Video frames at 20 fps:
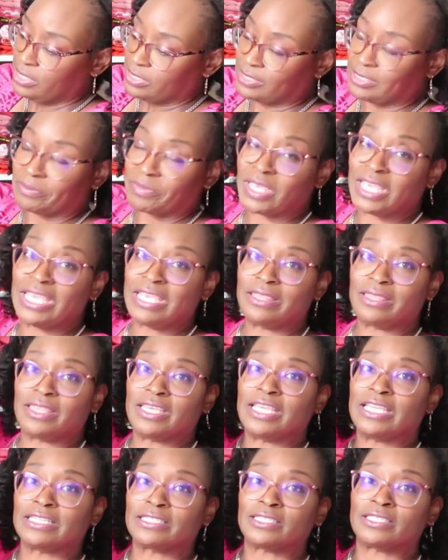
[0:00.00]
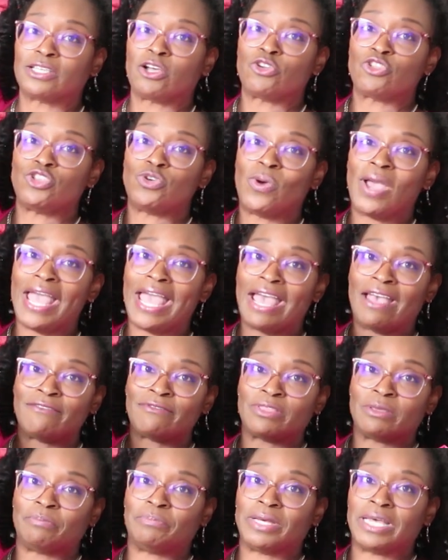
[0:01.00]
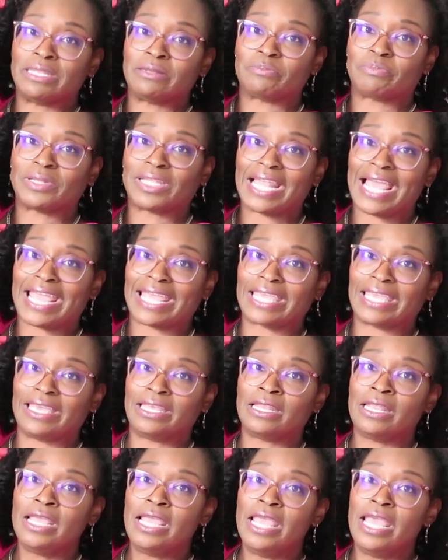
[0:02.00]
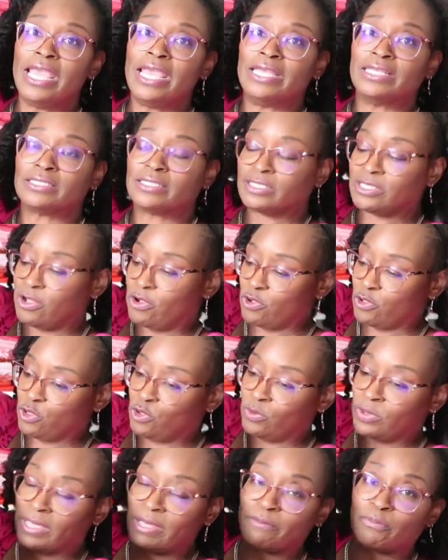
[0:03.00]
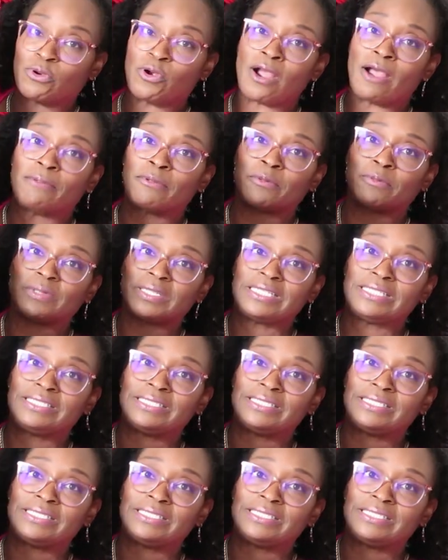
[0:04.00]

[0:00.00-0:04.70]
some key things. So you have the button placket, and so you can probably